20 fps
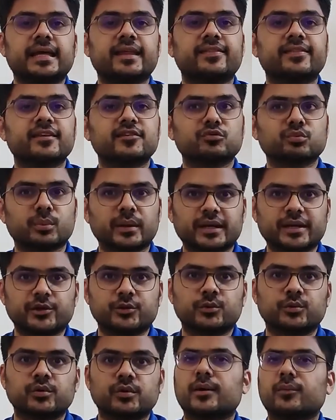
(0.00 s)
In this
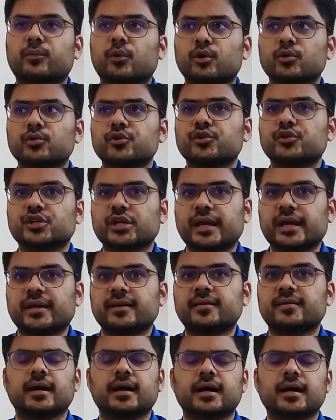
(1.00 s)
video, I want to
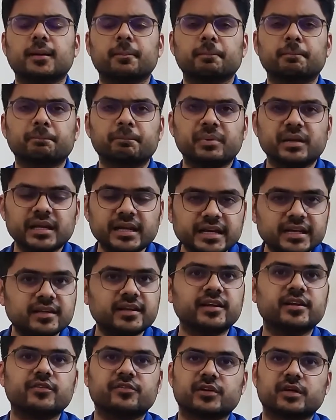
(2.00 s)
share a
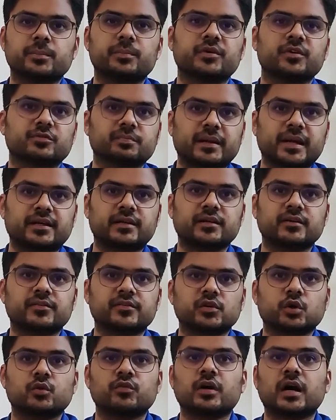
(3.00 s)
completely different perspective
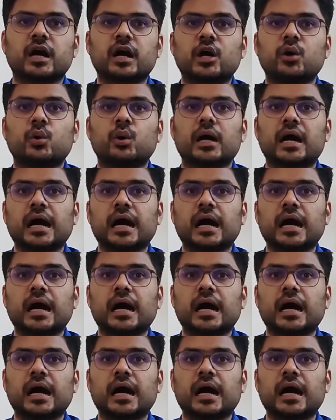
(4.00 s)
of how